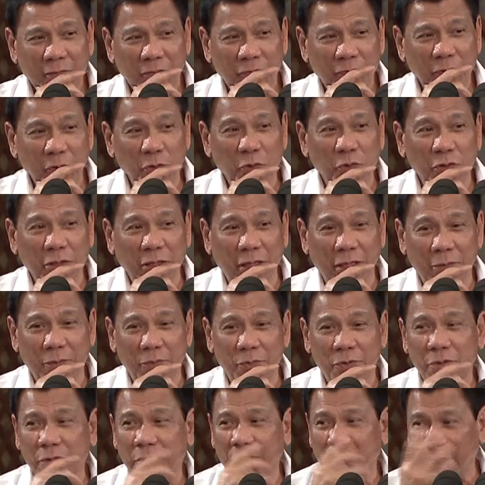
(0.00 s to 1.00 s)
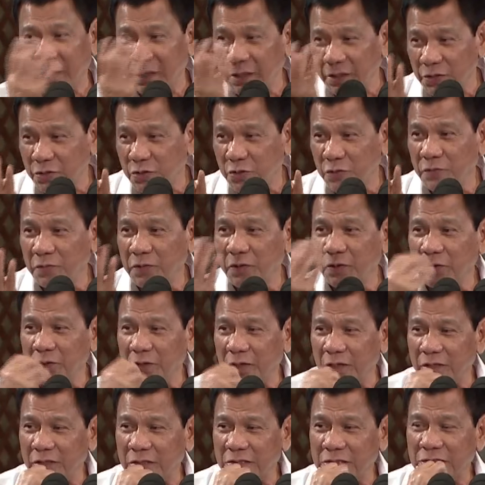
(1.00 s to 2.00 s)
few times. College of Law,
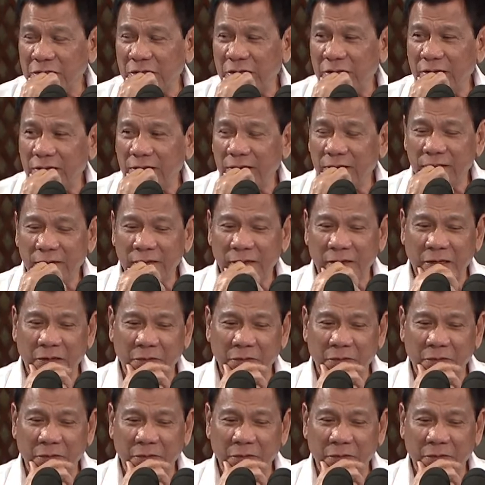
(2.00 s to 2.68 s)
yes. I